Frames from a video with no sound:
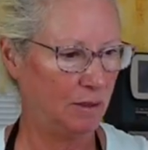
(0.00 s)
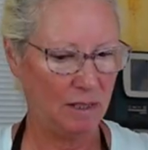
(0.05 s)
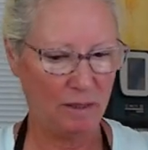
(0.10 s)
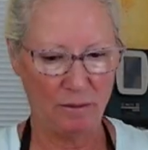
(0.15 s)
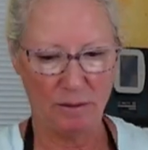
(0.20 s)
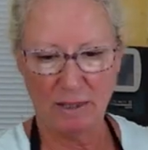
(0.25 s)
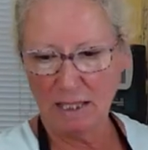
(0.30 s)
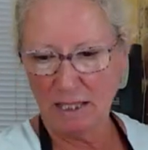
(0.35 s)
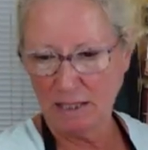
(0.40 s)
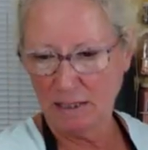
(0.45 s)
Here
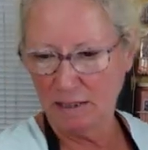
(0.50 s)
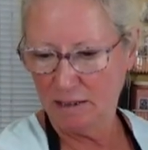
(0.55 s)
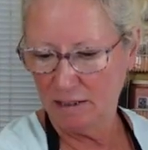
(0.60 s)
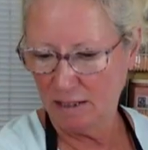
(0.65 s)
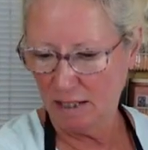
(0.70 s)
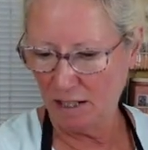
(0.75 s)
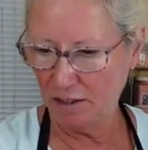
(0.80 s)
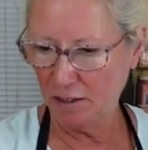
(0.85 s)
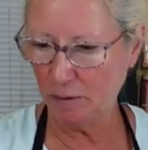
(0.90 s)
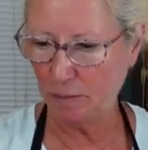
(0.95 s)
we got
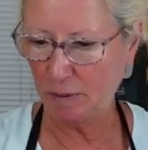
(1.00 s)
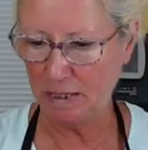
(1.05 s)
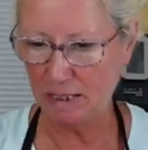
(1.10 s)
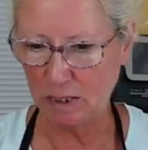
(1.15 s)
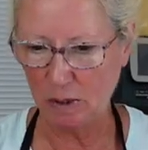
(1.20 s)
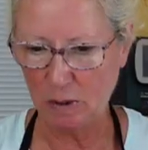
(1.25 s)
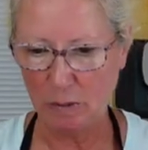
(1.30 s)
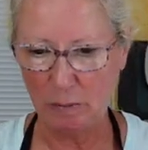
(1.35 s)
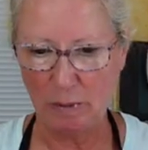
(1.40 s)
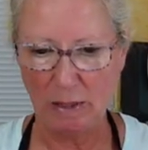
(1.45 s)
another piece of
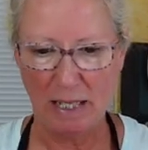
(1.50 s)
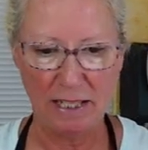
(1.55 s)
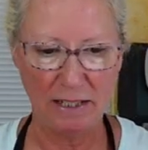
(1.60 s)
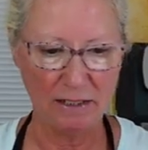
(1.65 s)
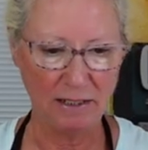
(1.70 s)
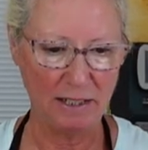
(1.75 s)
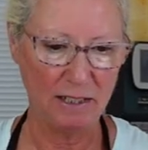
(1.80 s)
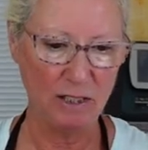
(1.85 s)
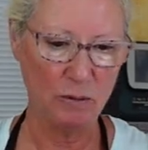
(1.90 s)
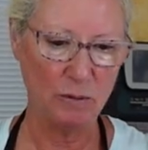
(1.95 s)
splatter.
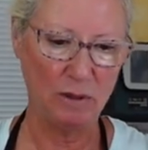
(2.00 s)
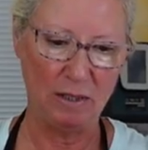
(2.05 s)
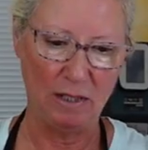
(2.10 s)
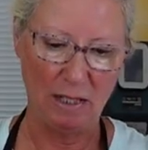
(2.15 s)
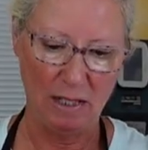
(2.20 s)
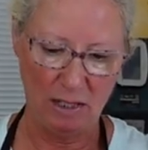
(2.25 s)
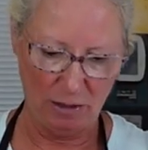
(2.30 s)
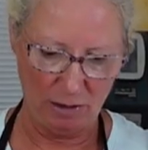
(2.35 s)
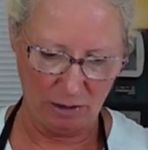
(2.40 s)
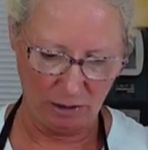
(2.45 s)
Now this one
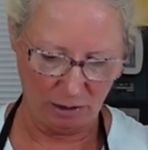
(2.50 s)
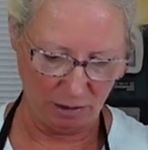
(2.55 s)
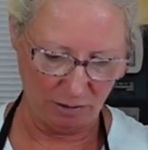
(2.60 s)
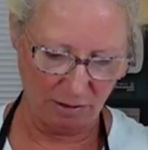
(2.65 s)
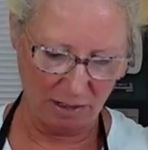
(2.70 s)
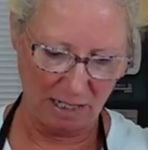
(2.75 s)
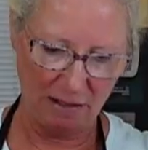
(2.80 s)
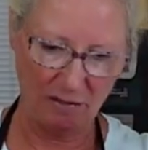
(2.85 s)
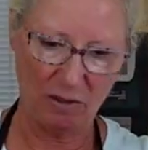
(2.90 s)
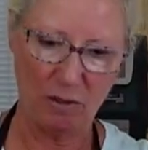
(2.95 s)

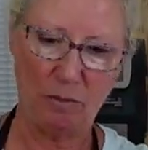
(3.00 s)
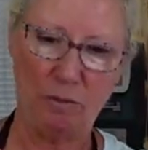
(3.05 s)
arrived in